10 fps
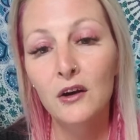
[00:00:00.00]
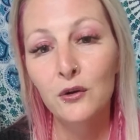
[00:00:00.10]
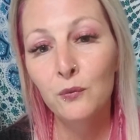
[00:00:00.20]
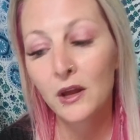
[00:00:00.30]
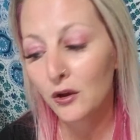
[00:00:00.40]

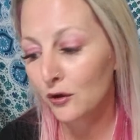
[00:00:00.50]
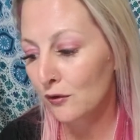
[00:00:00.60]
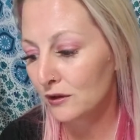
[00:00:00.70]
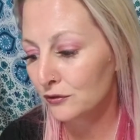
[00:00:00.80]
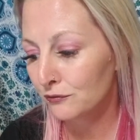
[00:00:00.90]
we are
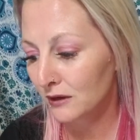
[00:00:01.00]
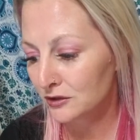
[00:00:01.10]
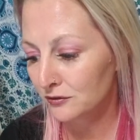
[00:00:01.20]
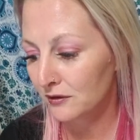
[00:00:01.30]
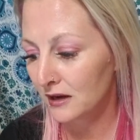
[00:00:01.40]
going through
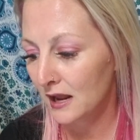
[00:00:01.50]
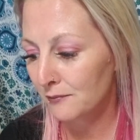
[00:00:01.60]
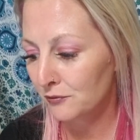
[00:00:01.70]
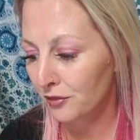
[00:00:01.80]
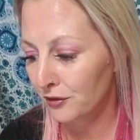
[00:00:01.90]
retrograde,
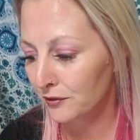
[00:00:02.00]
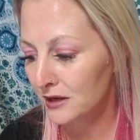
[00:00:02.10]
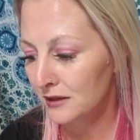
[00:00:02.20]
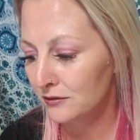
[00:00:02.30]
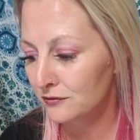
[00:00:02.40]
April
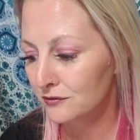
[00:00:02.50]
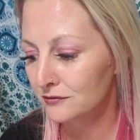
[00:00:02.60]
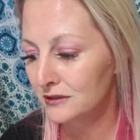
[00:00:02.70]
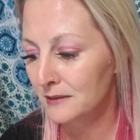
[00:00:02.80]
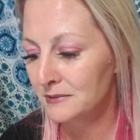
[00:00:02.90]
30th through
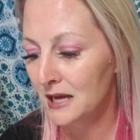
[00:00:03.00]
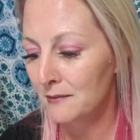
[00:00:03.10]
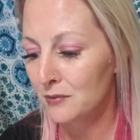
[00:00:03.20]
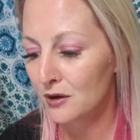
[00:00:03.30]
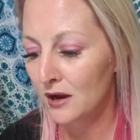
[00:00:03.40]

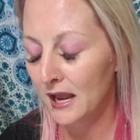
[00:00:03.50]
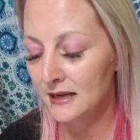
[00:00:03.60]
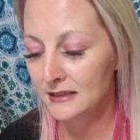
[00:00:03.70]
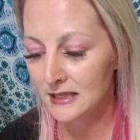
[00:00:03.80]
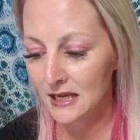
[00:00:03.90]
September
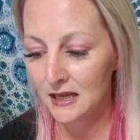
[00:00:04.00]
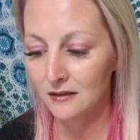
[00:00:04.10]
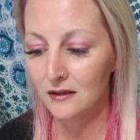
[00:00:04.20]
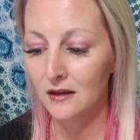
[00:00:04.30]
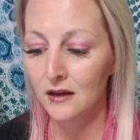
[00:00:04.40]

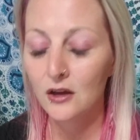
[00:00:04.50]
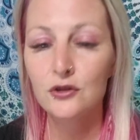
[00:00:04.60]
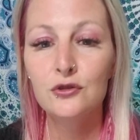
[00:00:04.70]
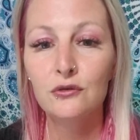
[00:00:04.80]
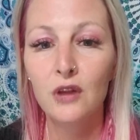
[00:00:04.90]
18th,
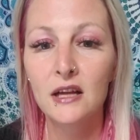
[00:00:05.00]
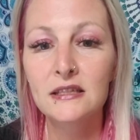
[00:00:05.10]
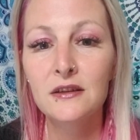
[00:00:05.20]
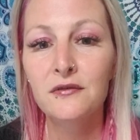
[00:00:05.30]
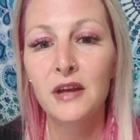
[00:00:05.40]
do
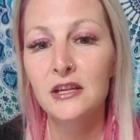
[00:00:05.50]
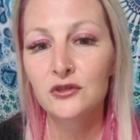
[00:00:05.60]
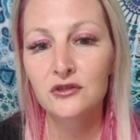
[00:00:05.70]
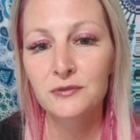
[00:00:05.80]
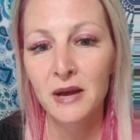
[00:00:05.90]
lots of
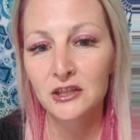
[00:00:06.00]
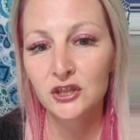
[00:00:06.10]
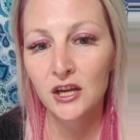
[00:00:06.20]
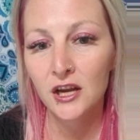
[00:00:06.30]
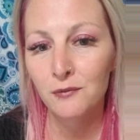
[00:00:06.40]

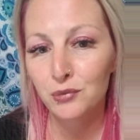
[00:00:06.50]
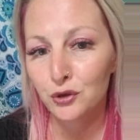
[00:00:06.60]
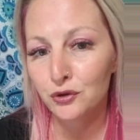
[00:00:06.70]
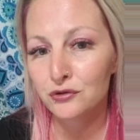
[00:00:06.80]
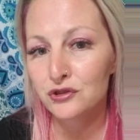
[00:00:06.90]
introspection, and
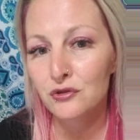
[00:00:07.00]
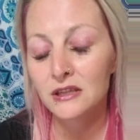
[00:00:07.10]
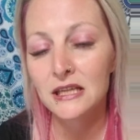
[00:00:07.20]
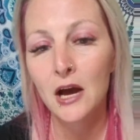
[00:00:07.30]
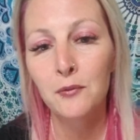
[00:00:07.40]
Pluto is going
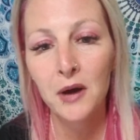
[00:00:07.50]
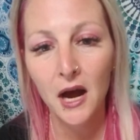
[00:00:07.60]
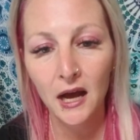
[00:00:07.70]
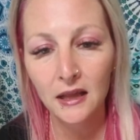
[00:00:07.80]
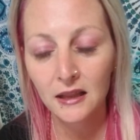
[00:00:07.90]
to help
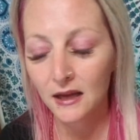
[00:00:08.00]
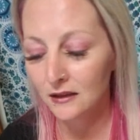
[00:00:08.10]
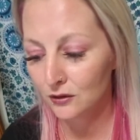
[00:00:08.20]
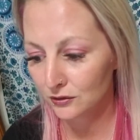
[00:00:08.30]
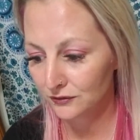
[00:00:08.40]

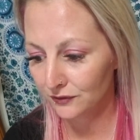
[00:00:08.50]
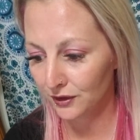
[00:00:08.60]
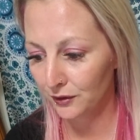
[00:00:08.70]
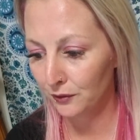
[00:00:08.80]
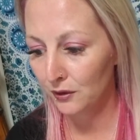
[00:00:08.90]
highlight those for
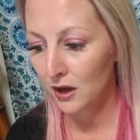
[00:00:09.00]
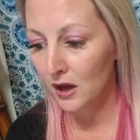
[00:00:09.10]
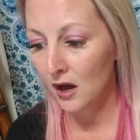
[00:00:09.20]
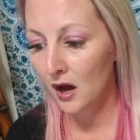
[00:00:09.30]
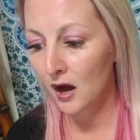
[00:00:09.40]
you.
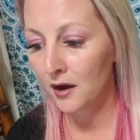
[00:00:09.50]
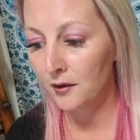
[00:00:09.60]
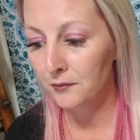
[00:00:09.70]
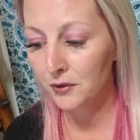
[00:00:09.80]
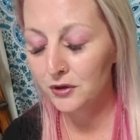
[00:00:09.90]

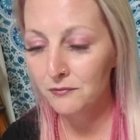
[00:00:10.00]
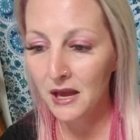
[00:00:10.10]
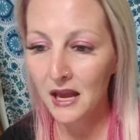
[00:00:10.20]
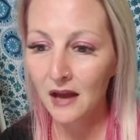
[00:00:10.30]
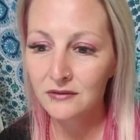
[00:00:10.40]
You
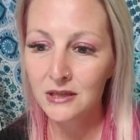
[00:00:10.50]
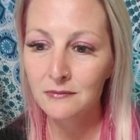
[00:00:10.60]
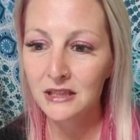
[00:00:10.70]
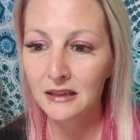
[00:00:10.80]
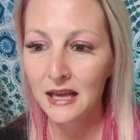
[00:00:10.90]
may have some
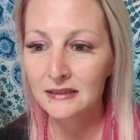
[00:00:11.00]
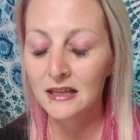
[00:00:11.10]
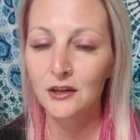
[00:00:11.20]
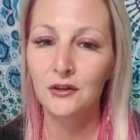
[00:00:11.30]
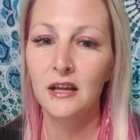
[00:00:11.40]
delays,
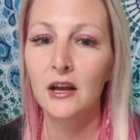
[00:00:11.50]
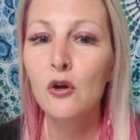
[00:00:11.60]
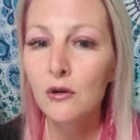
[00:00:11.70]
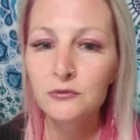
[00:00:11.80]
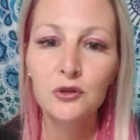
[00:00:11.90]
like you're like,
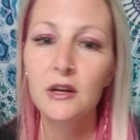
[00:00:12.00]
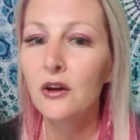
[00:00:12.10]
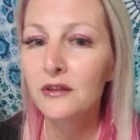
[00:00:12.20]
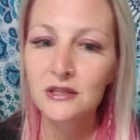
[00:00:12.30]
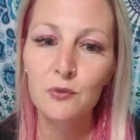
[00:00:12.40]
oh, I'm doing
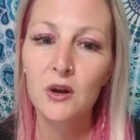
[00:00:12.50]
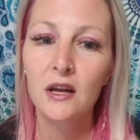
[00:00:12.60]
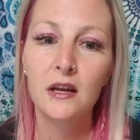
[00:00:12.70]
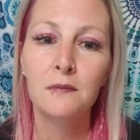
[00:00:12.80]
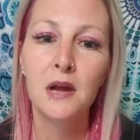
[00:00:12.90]
all this work
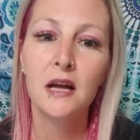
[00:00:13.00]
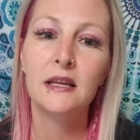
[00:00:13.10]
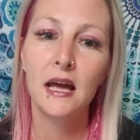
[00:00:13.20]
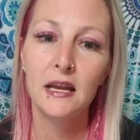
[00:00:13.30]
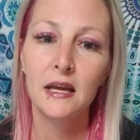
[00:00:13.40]
and I'm not
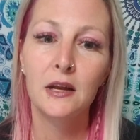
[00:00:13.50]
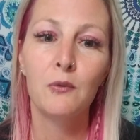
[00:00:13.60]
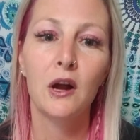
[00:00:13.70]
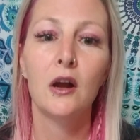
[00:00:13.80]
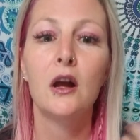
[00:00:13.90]
getting
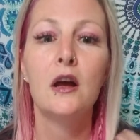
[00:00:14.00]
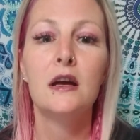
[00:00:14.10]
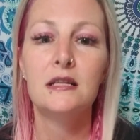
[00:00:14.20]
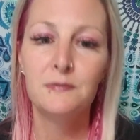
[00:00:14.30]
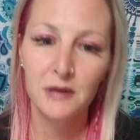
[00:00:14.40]
anywhere.
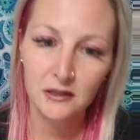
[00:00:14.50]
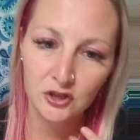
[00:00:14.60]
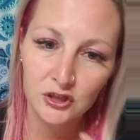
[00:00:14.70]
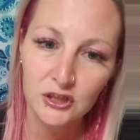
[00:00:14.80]
It's because